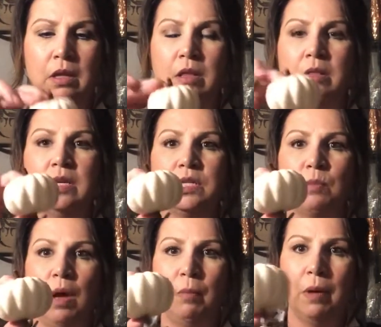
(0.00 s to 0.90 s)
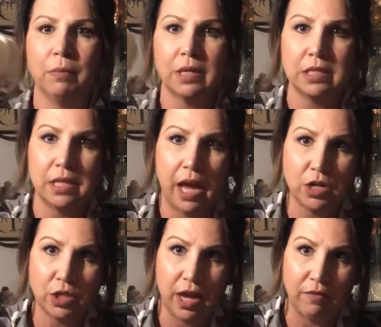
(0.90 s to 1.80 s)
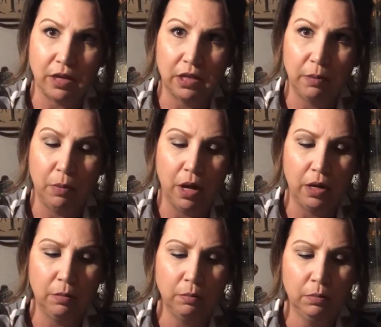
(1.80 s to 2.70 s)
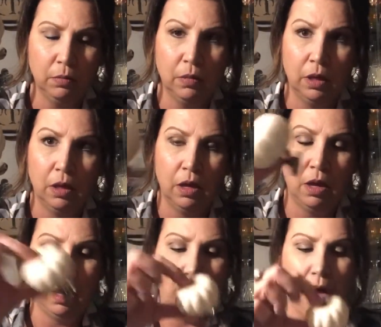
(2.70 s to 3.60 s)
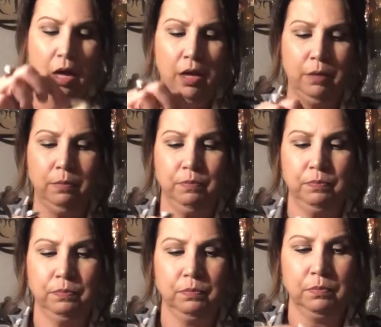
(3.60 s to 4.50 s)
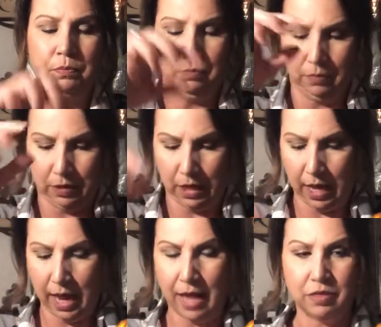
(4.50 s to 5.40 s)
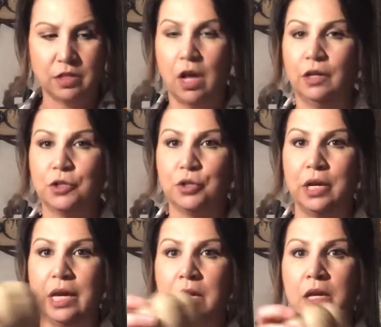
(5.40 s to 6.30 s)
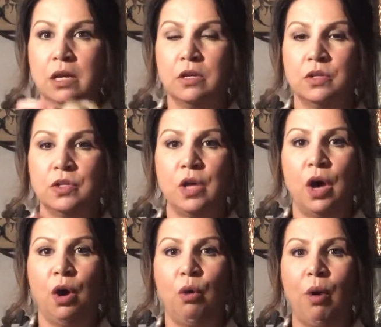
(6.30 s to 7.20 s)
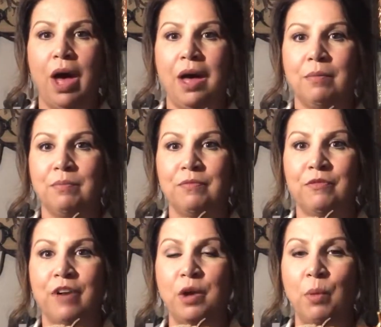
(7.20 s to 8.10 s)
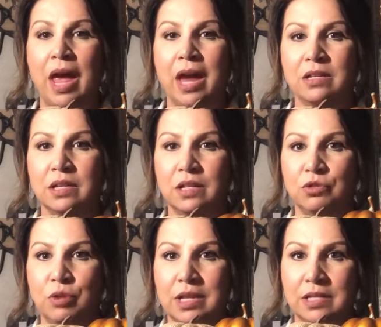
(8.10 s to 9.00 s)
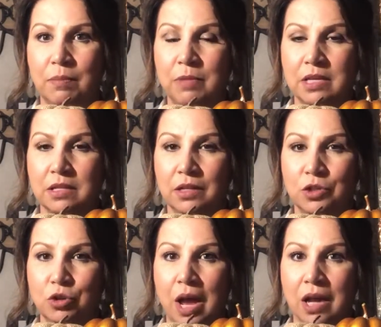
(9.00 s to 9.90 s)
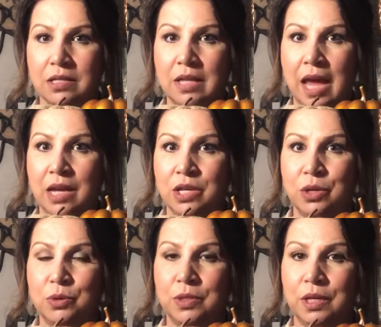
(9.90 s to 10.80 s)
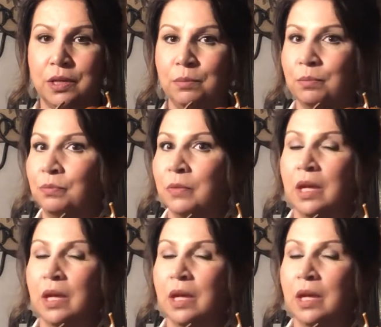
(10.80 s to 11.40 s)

these small pumpkins. They actually have a clip on them um, at the Dollar Tree. So um, fun way to dress up these little trucks and use them,